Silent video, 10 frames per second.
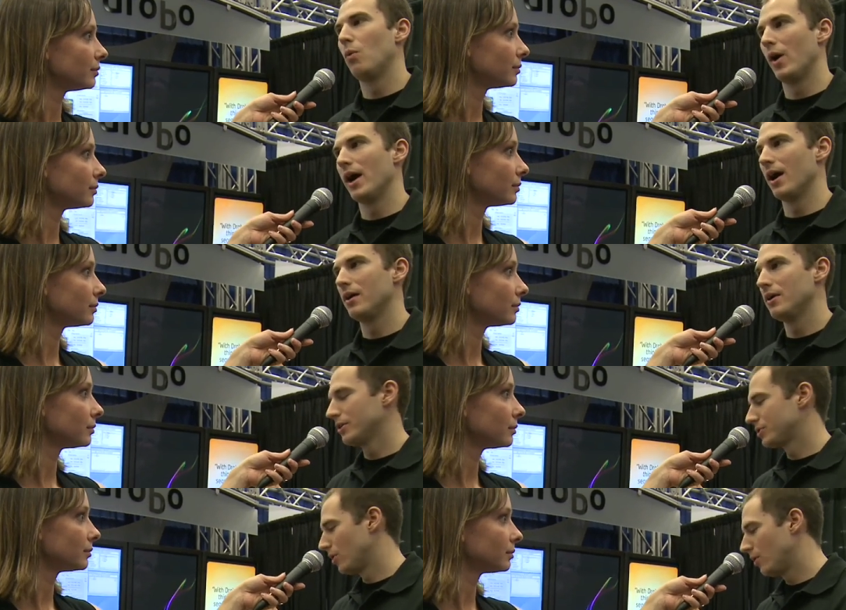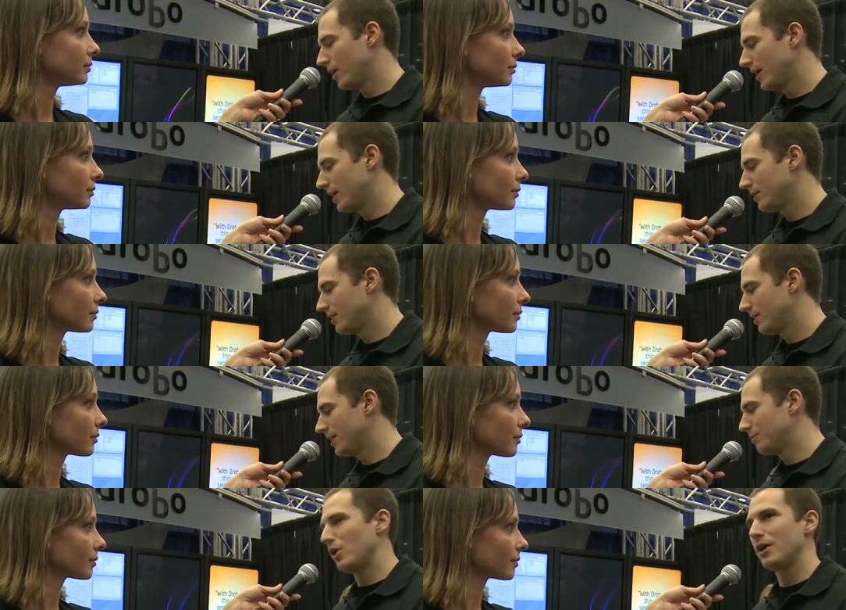Speaker 1: aware. So it
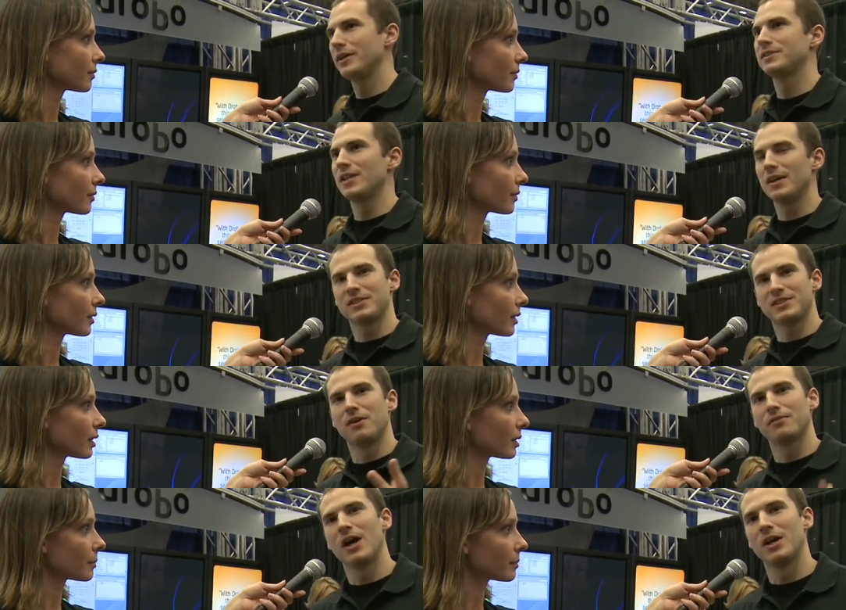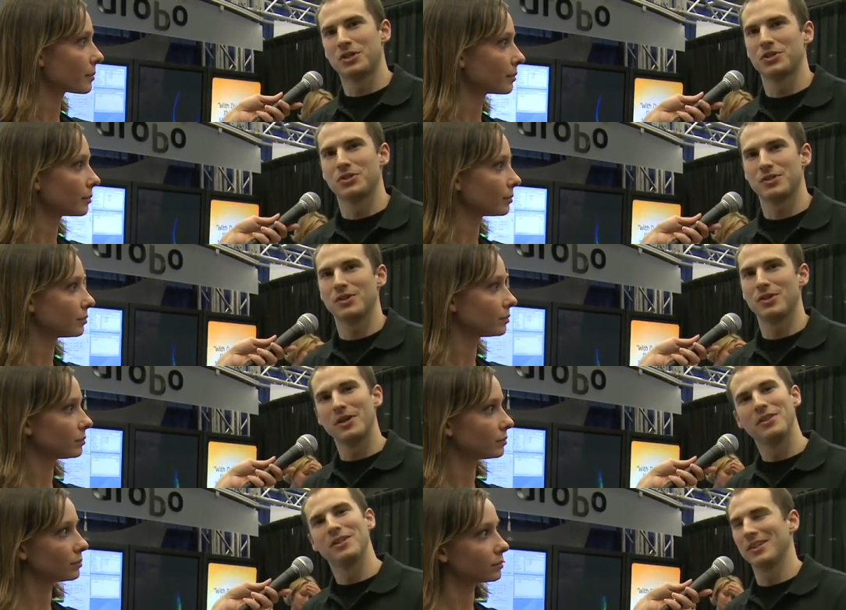it well, it's not self-conscious or
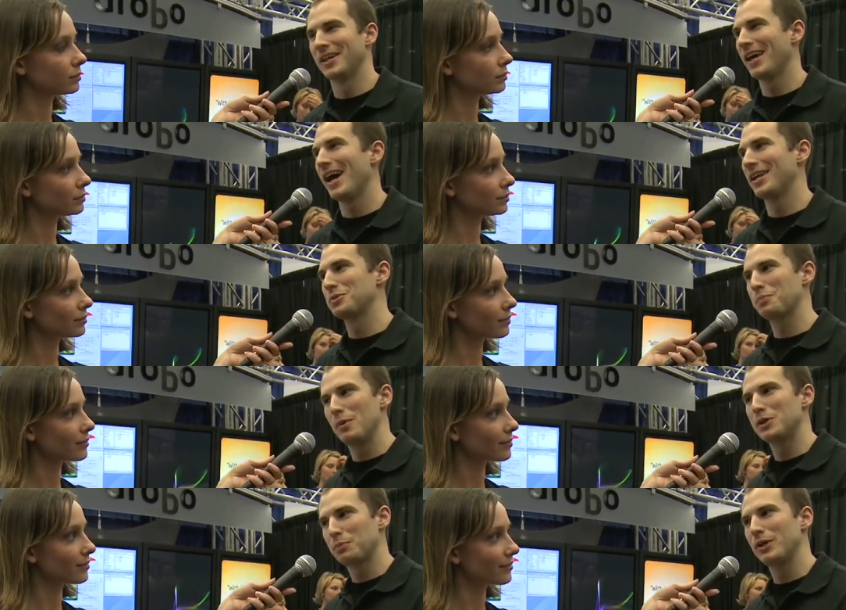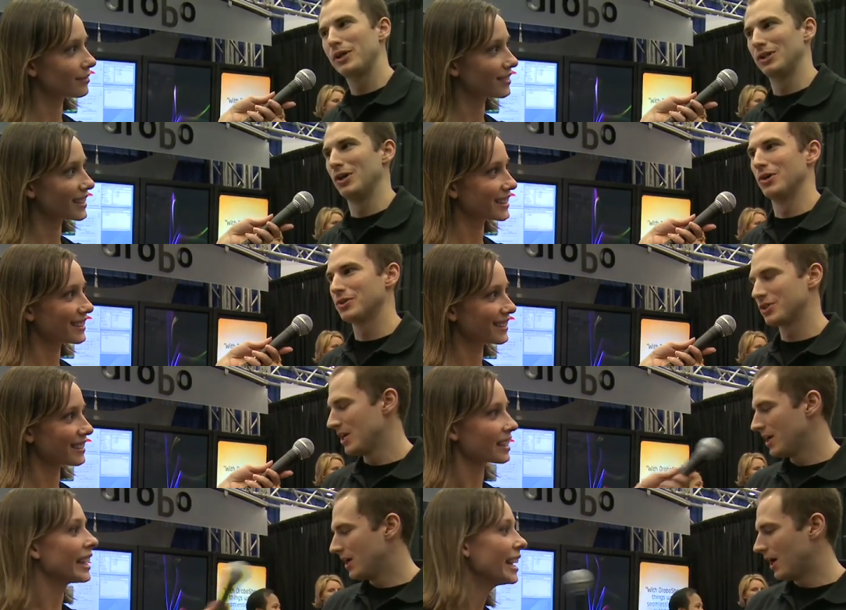anything like that. It's it's pretty close.
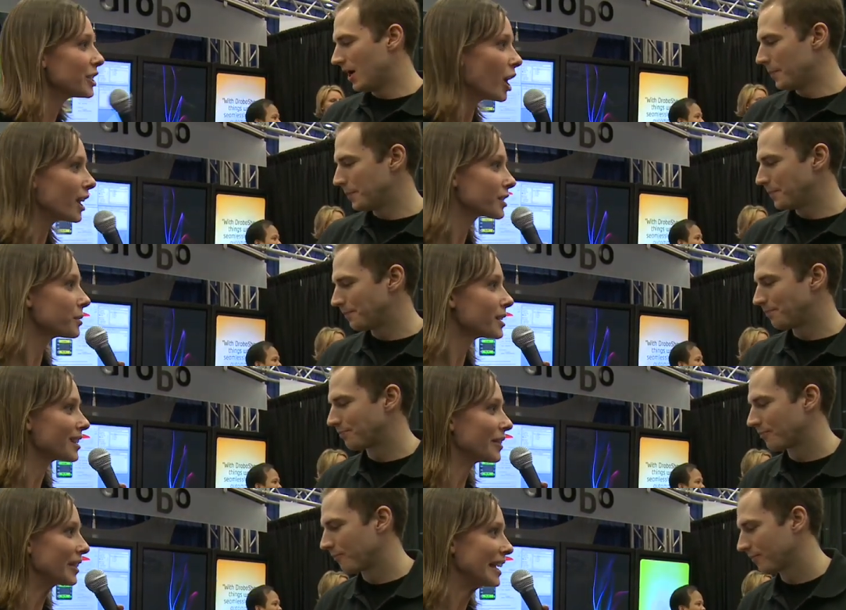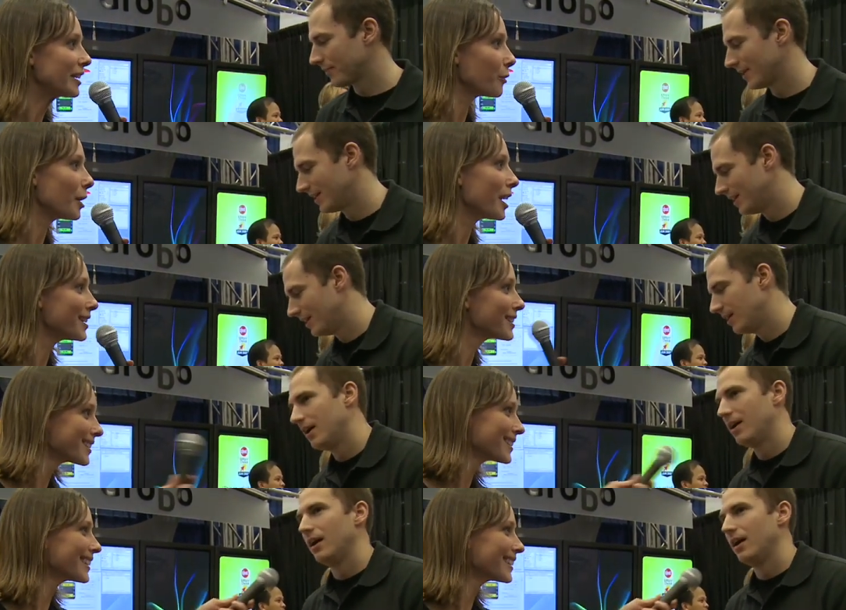
Speaker 2: Can it talk to us and think for us?